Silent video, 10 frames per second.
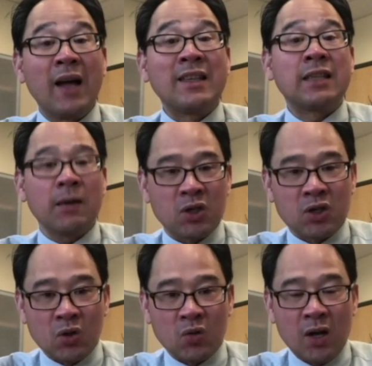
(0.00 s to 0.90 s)
blood
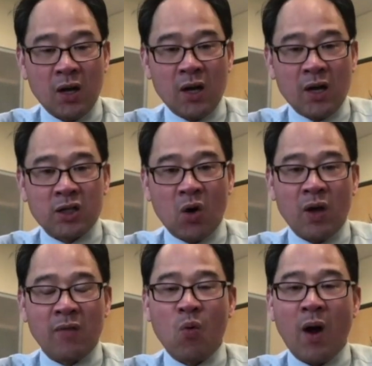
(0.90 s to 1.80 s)
substitute. So
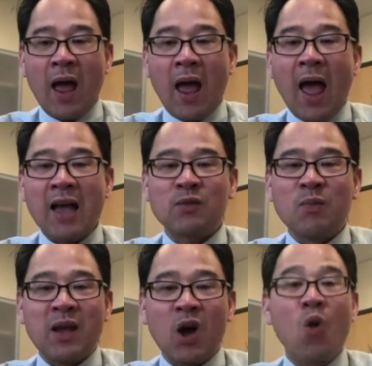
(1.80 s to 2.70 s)
if you want to ask
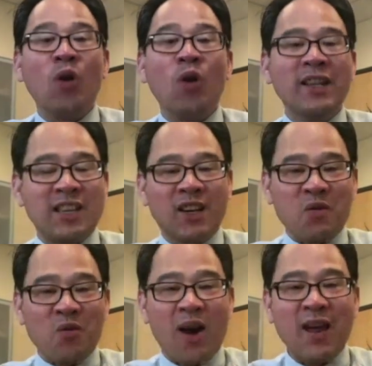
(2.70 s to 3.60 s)
me
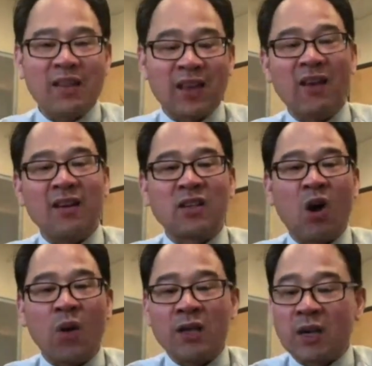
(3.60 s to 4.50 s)
holistically, right, there is
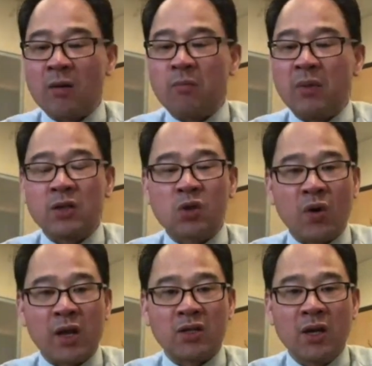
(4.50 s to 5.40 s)
always a blood
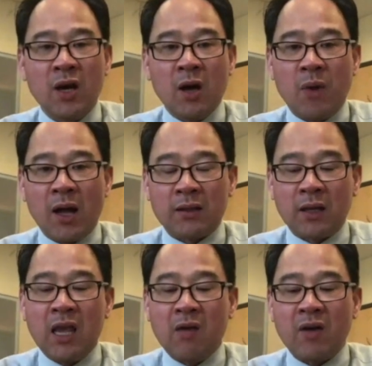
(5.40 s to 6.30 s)
shortage. But the
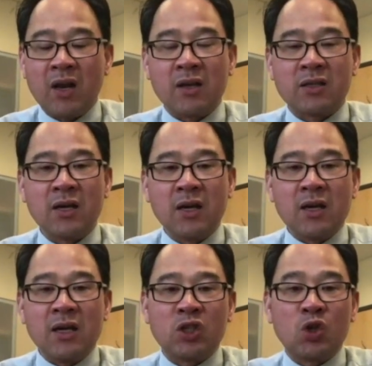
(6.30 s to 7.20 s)
key of it is,
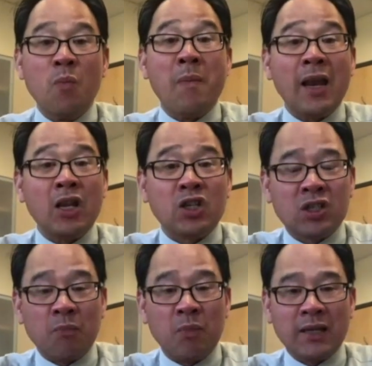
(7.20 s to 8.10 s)
is to
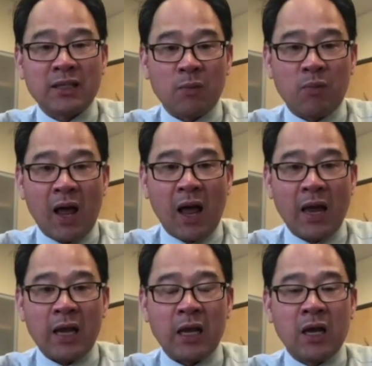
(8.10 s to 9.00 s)
manage the blood
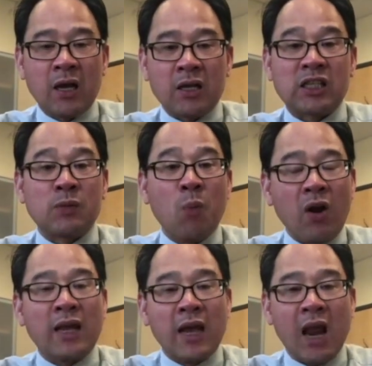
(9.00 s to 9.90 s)
supply
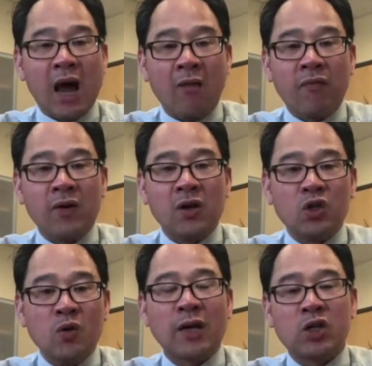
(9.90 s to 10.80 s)
smartly enough
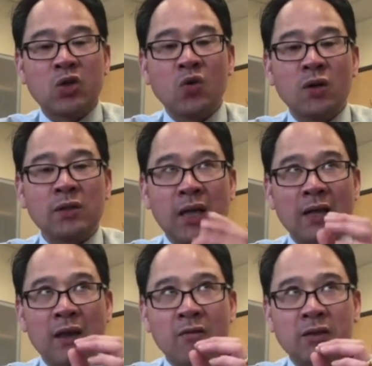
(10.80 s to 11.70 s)
to make sure
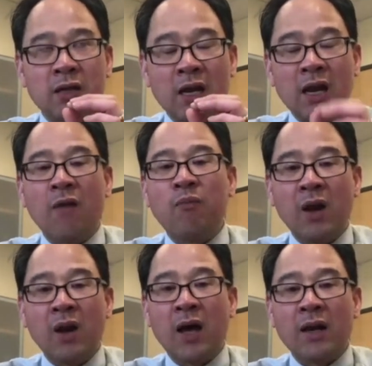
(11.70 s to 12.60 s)
that there is enough
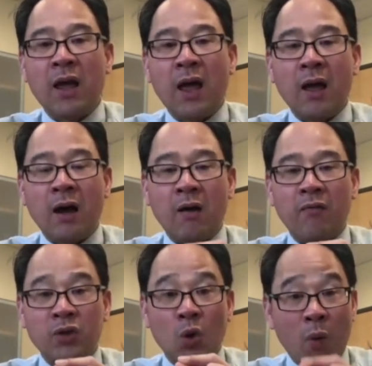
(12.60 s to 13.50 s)
blood uh,
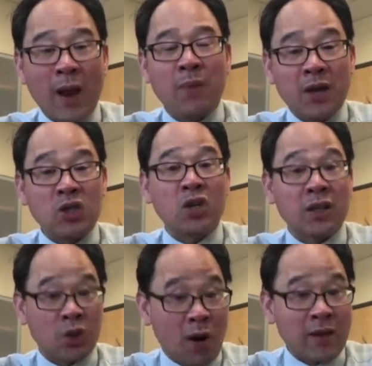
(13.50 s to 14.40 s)
for the right patient
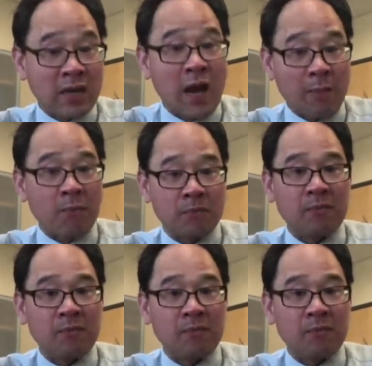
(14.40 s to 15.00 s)
at the right time